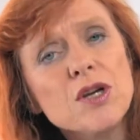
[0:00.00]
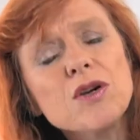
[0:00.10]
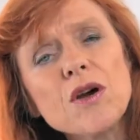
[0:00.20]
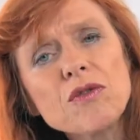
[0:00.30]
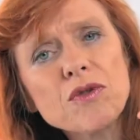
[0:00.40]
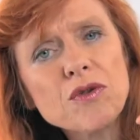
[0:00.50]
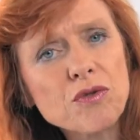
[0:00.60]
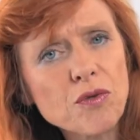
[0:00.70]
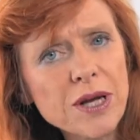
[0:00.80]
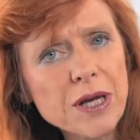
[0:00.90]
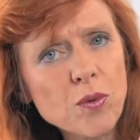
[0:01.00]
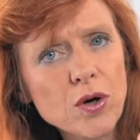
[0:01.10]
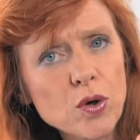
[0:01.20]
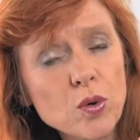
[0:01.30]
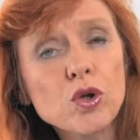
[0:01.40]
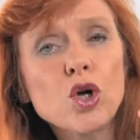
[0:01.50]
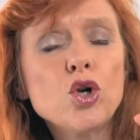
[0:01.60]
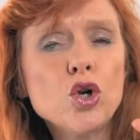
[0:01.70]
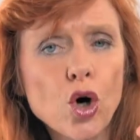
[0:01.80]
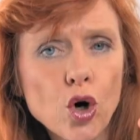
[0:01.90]
You go through 3 what are called
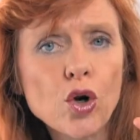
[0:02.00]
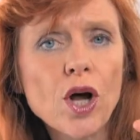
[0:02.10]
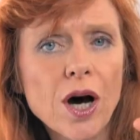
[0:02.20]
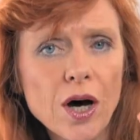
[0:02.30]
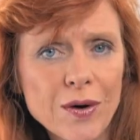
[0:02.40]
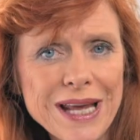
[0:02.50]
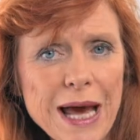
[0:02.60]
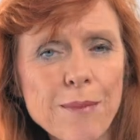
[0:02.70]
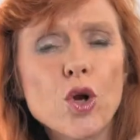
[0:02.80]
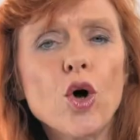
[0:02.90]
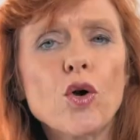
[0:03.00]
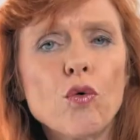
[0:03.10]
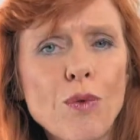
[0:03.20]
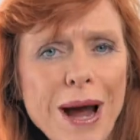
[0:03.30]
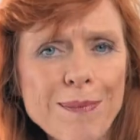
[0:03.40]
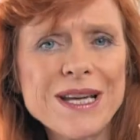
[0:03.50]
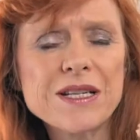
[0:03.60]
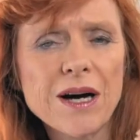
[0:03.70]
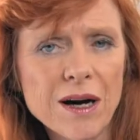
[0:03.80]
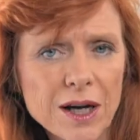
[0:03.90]
non-REM,
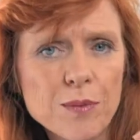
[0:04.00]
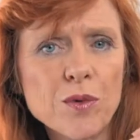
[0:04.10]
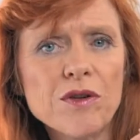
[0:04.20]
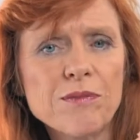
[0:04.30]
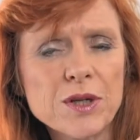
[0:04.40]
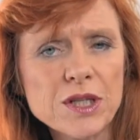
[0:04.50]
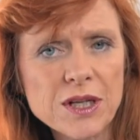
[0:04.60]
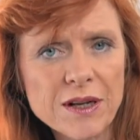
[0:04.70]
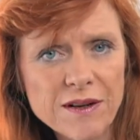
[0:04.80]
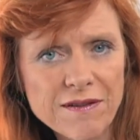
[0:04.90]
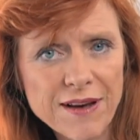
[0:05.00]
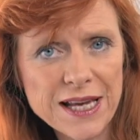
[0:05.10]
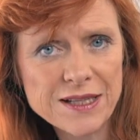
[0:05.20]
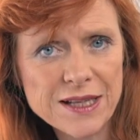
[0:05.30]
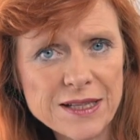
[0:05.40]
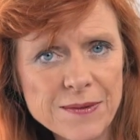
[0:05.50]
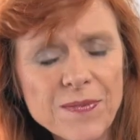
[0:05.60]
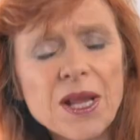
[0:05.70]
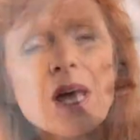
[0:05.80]
non-rapid eye movement phases.